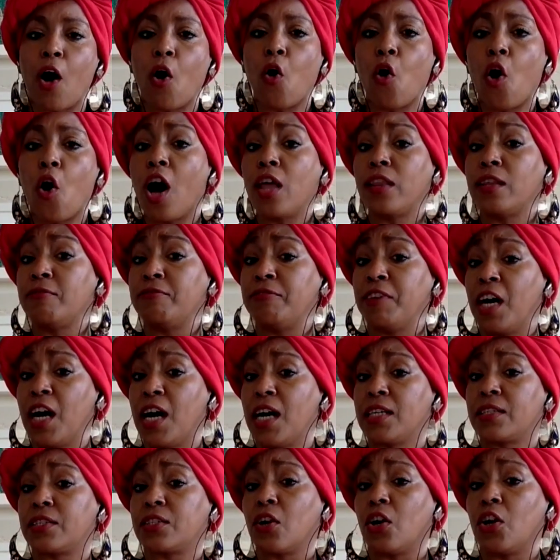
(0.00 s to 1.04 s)
all of
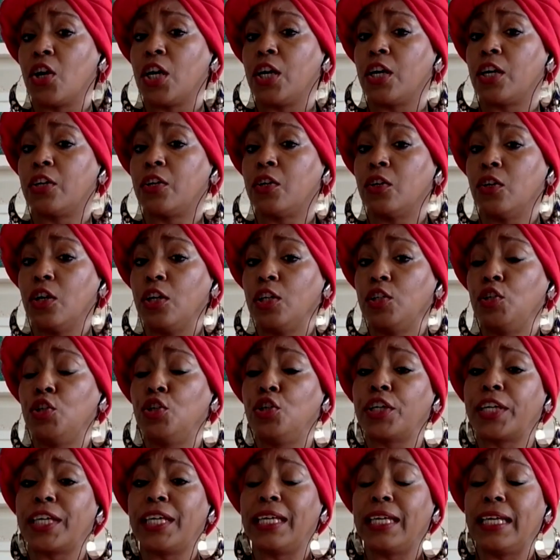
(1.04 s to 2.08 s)
us are
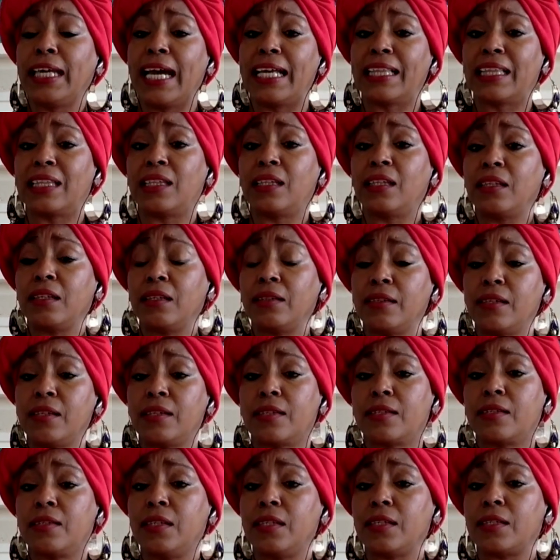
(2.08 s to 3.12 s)
looking at
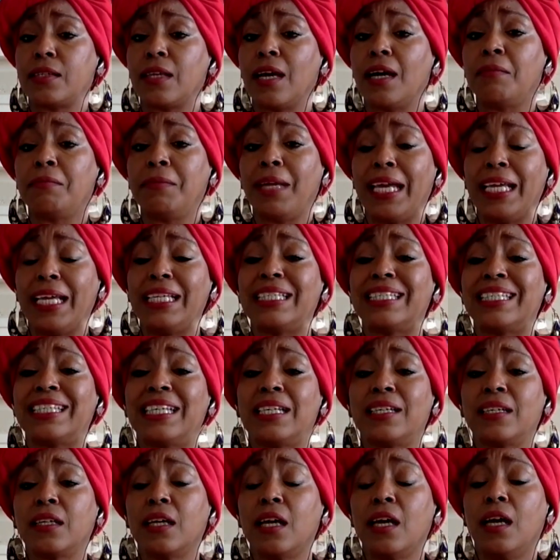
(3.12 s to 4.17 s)
this
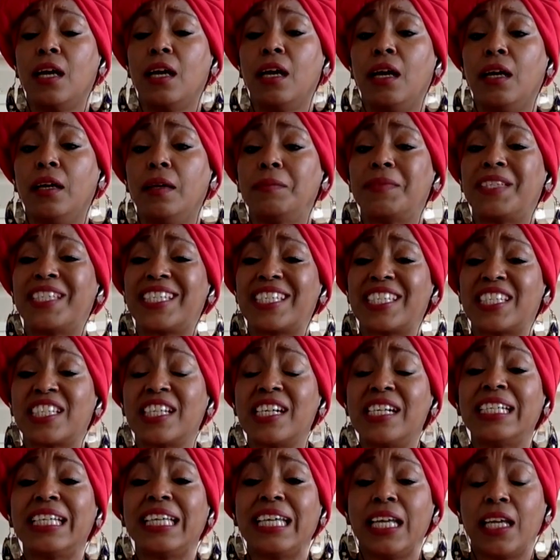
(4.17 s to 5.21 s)
amazing,
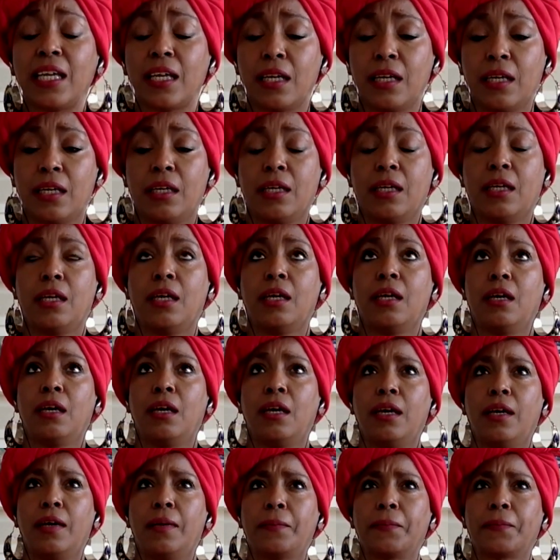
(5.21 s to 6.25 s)
stunning,
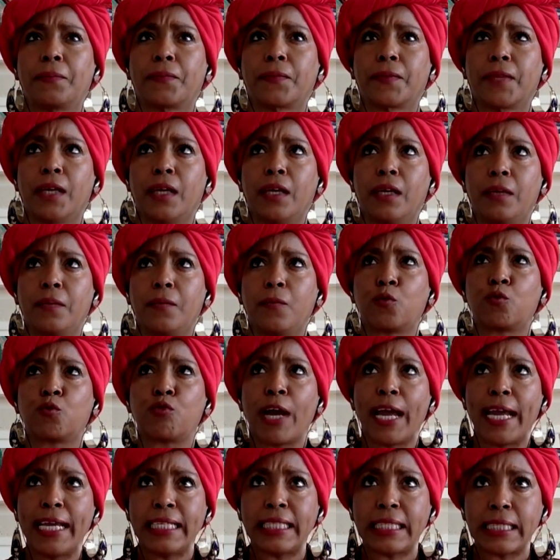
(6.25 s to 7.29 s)

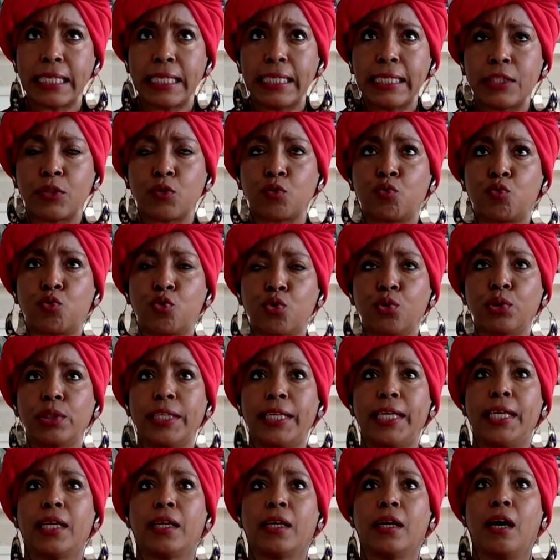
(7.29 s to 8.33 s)
racist
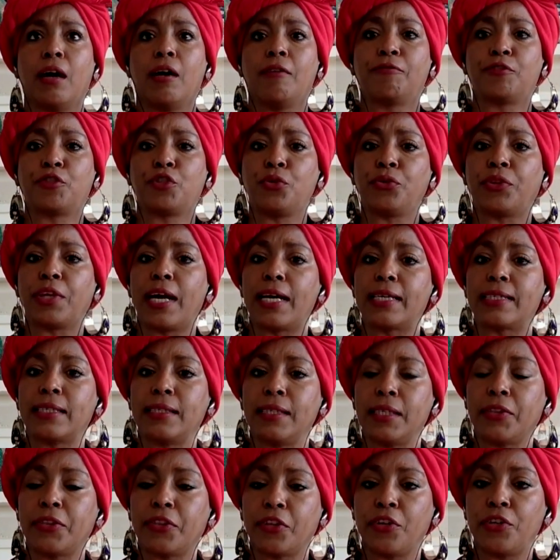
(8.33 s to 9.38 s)
ruling of
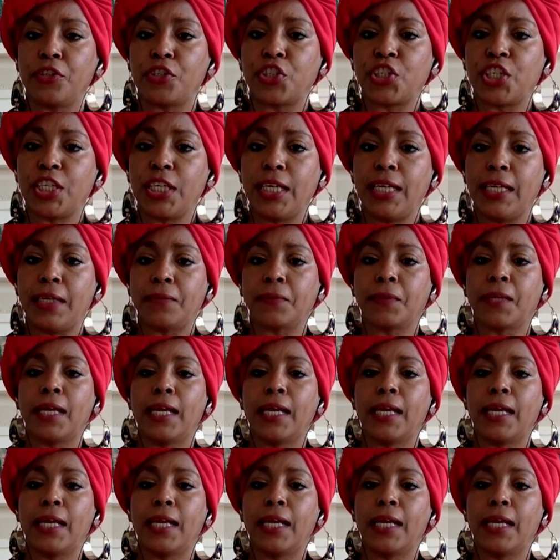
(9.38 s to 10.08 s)
2013?